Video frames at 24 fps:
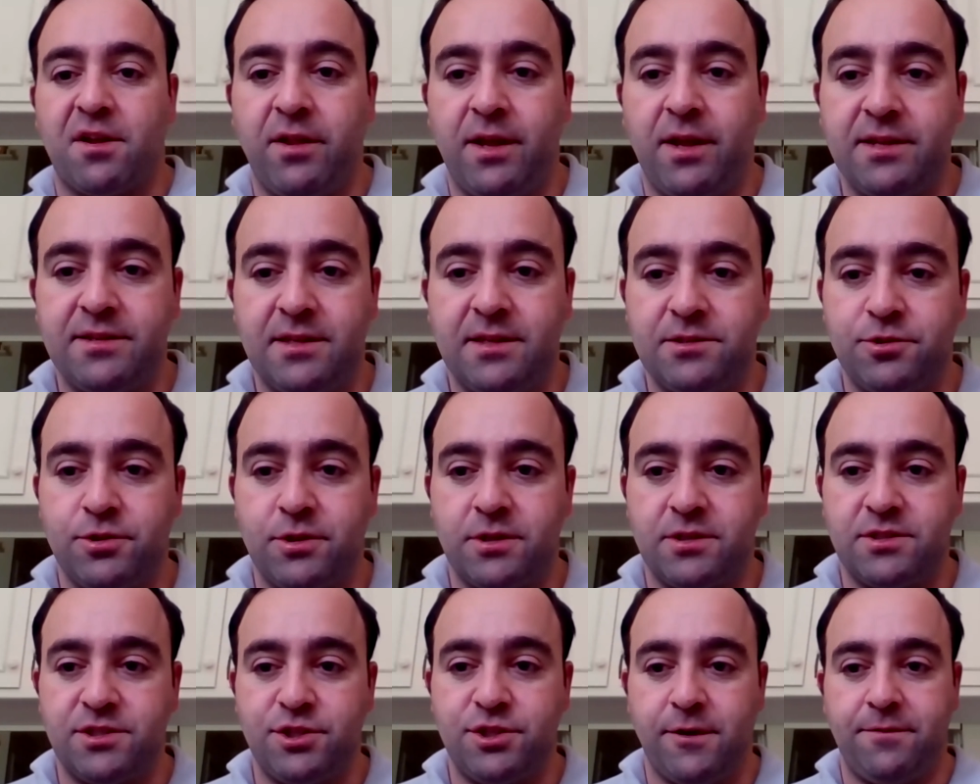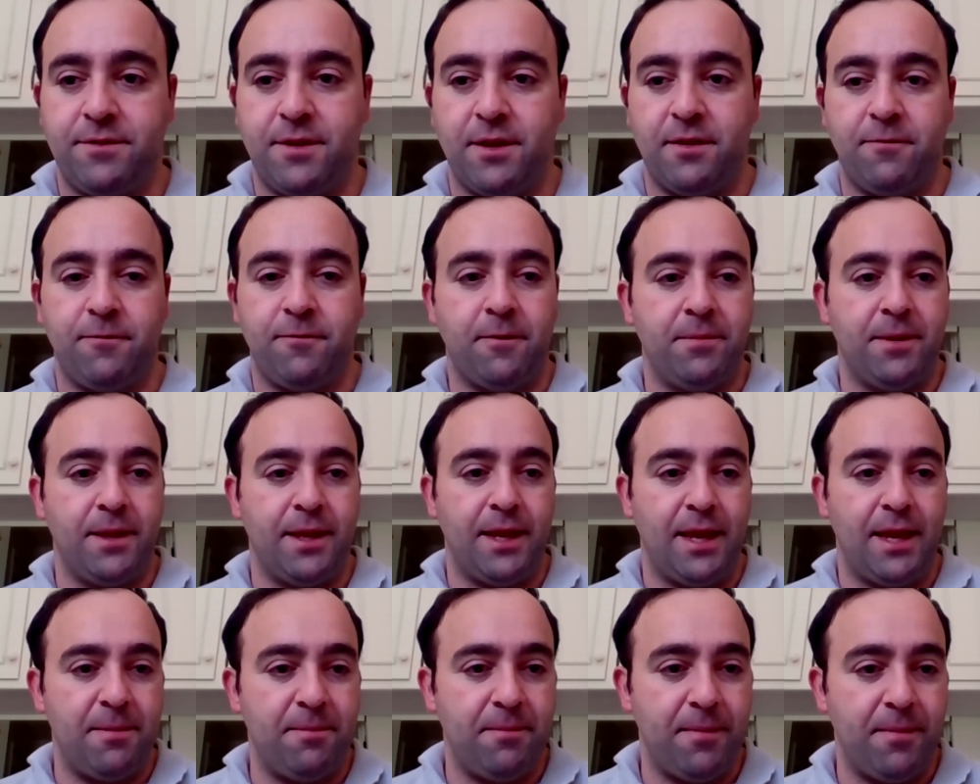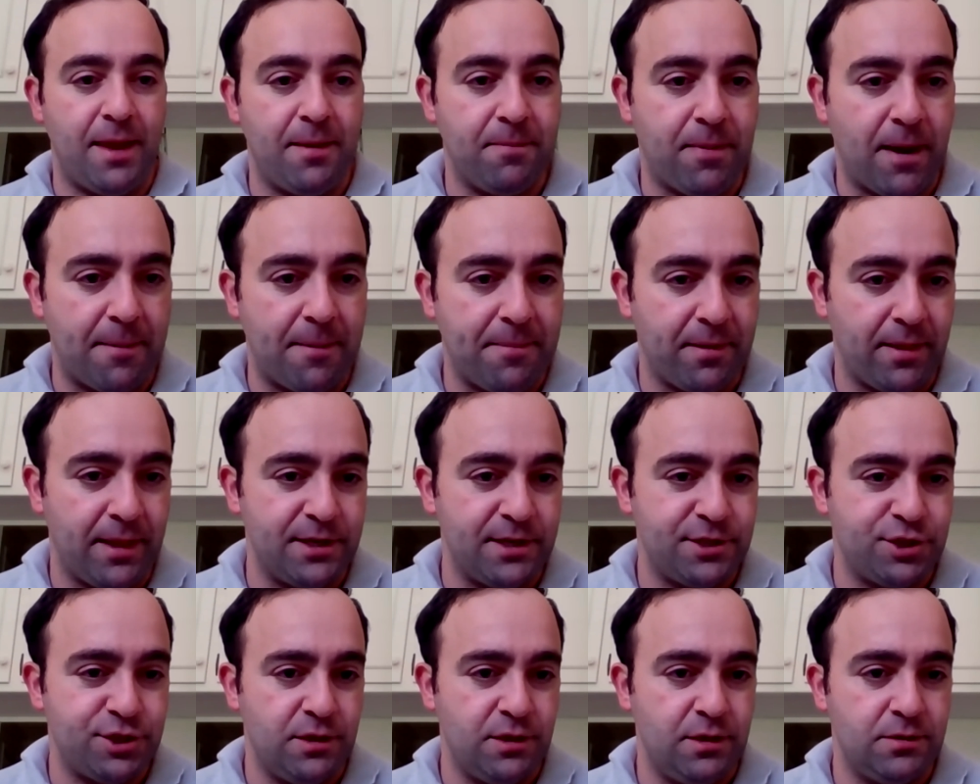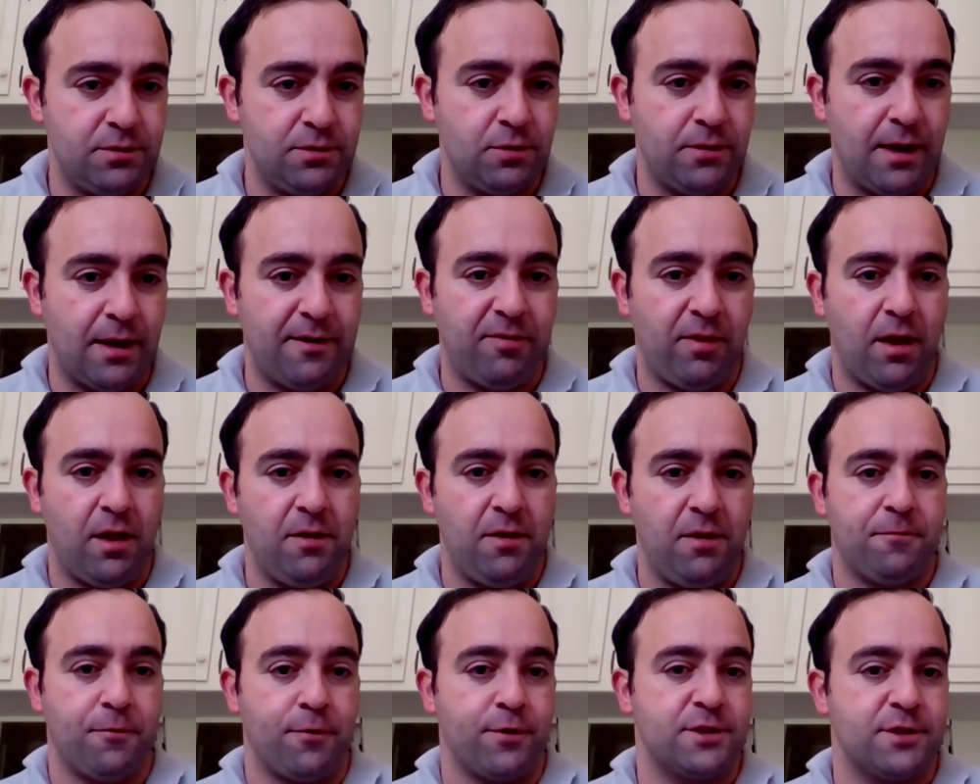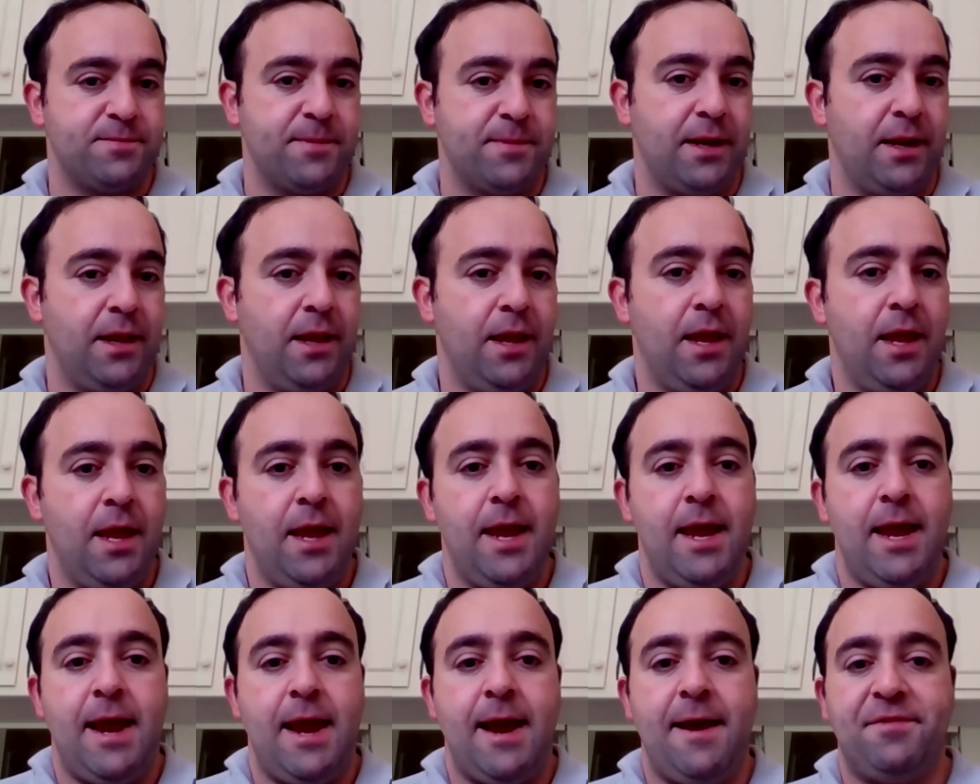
Dr. Clay's interest shifted from the inmate population to that of law enforcement